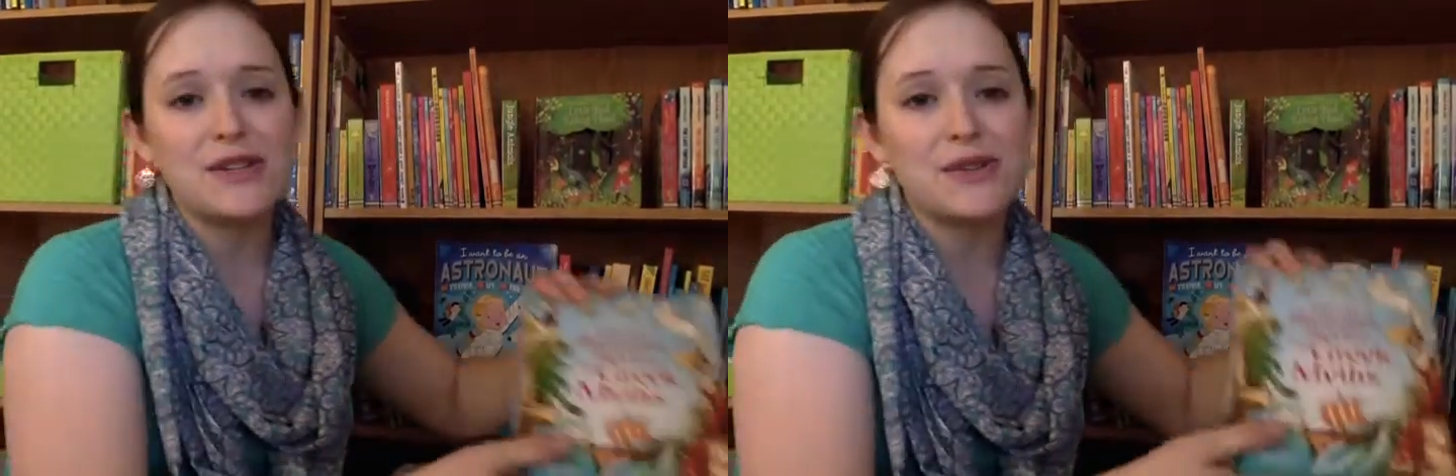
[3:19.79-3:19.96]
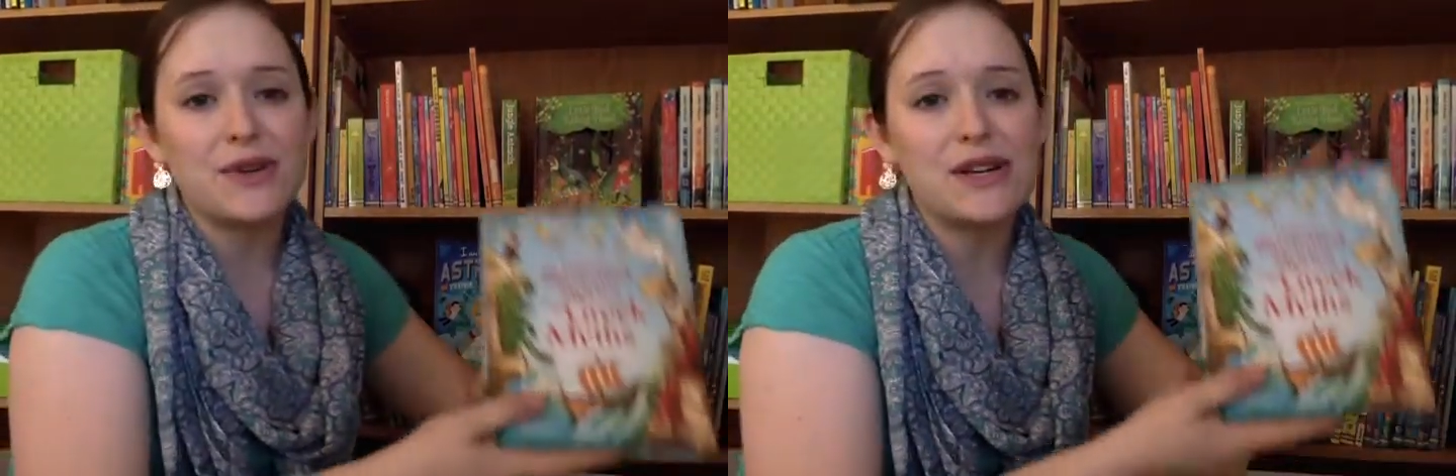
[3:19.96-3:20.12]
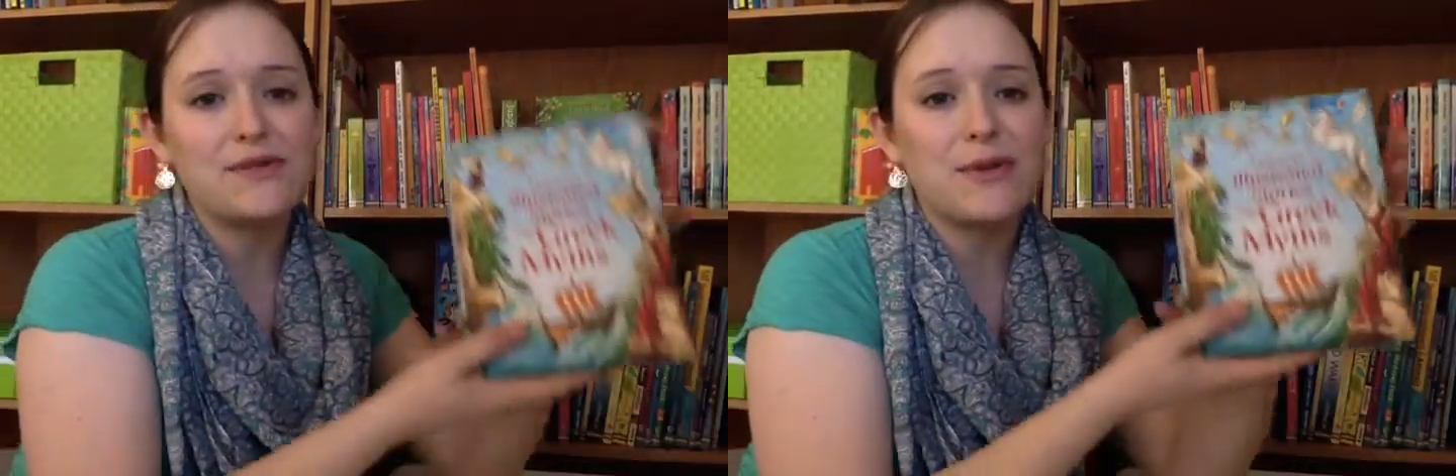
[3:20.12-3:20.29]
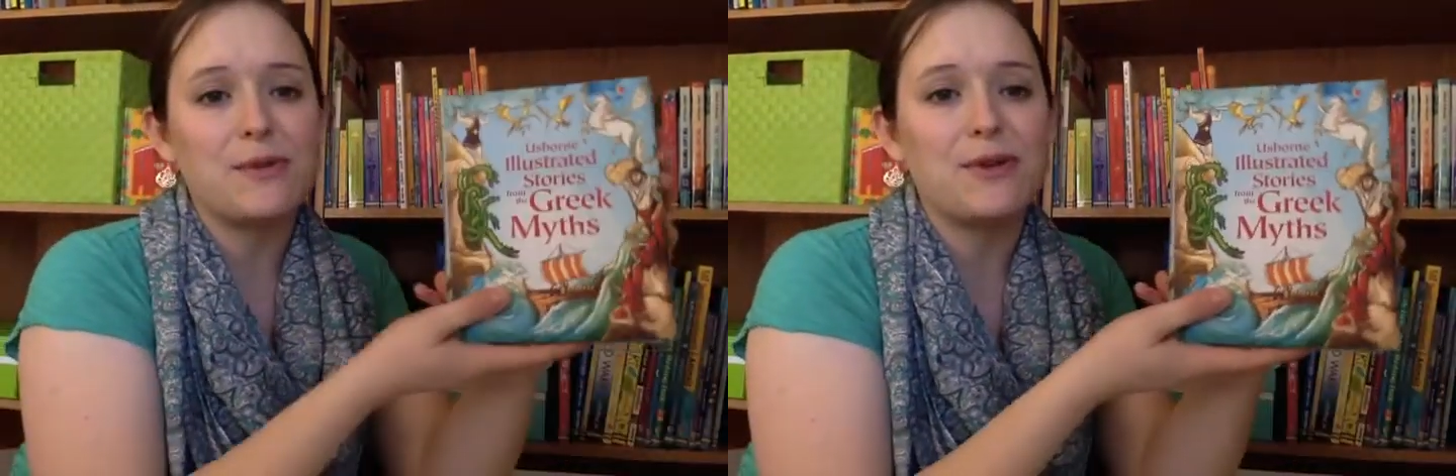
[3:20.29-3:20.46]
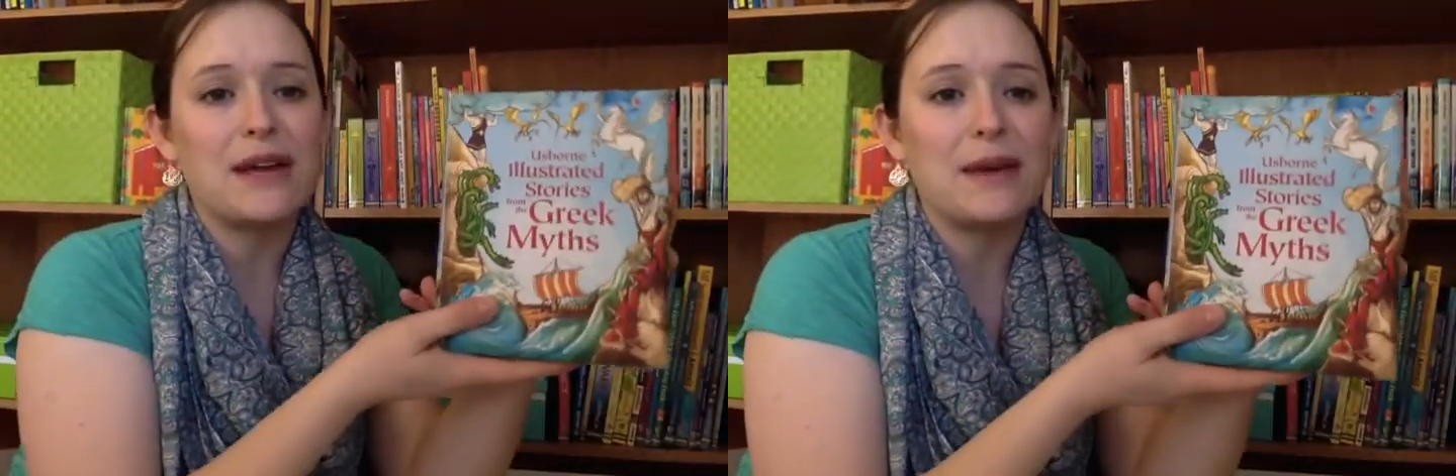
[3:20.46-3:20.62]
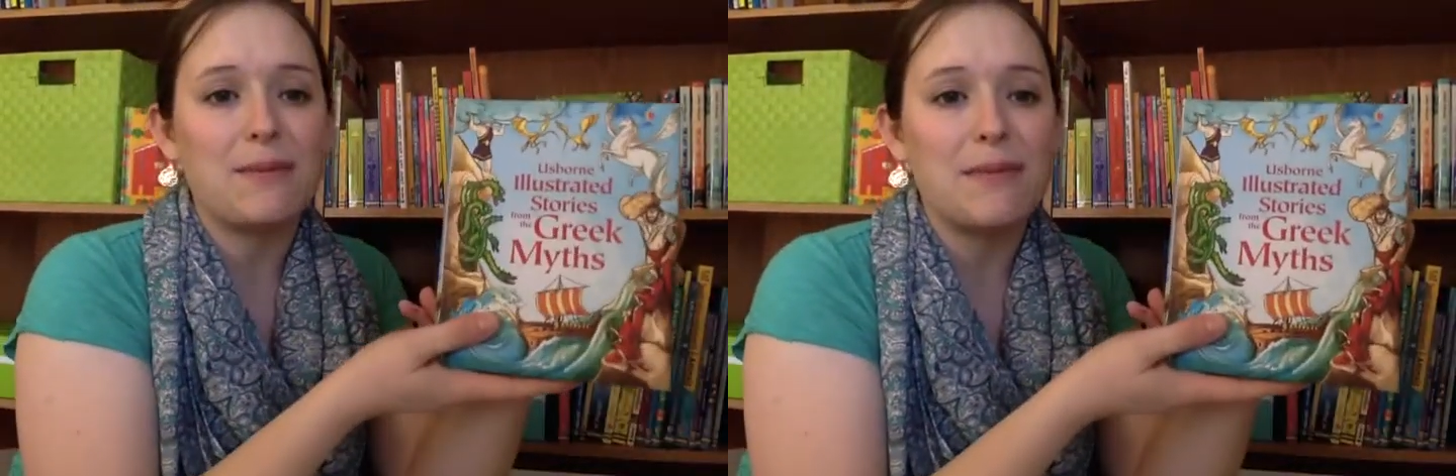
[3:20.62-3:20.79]
stories from
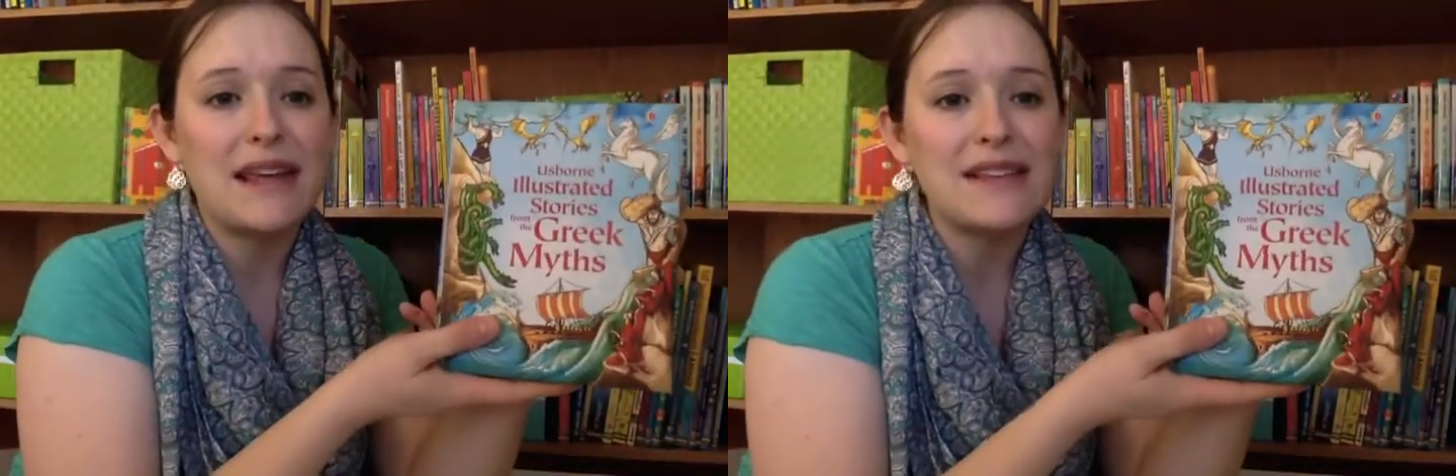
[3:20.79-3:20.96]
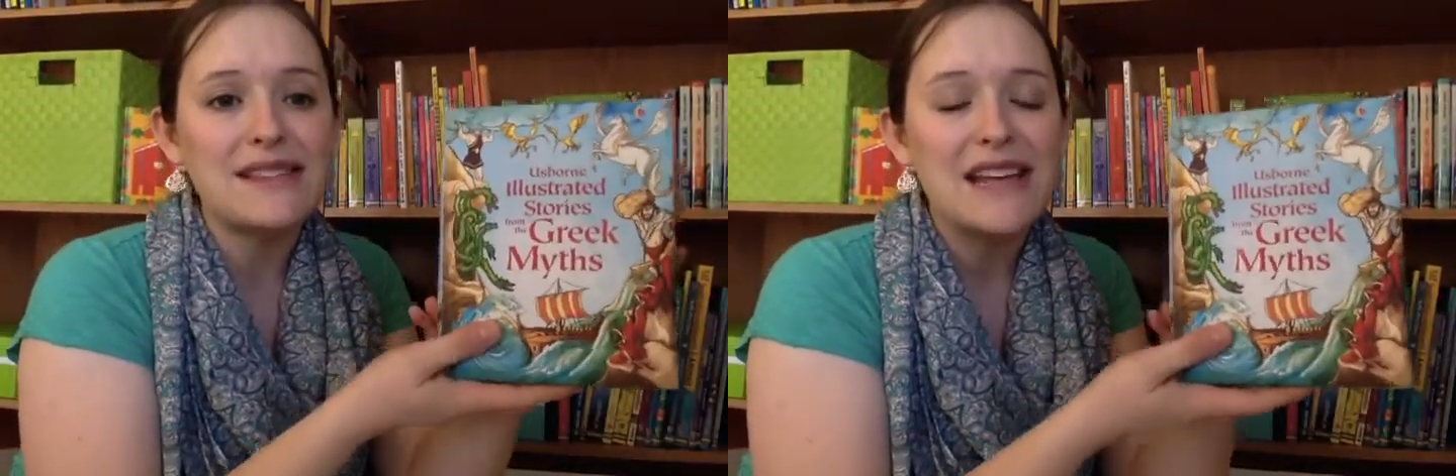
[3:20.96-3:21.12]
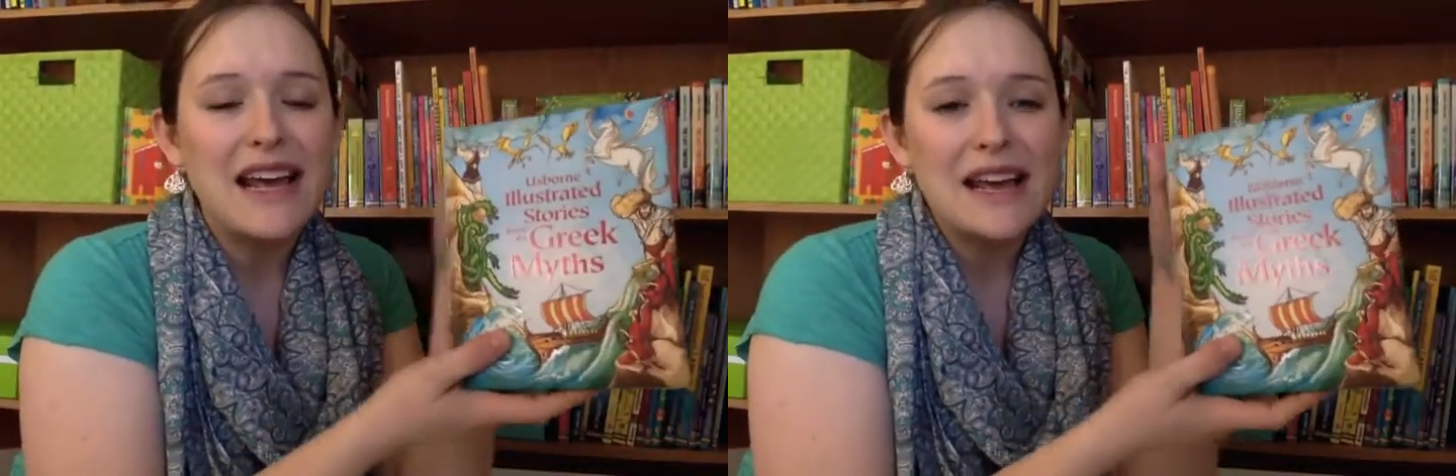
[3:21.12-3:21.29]
Greek myths.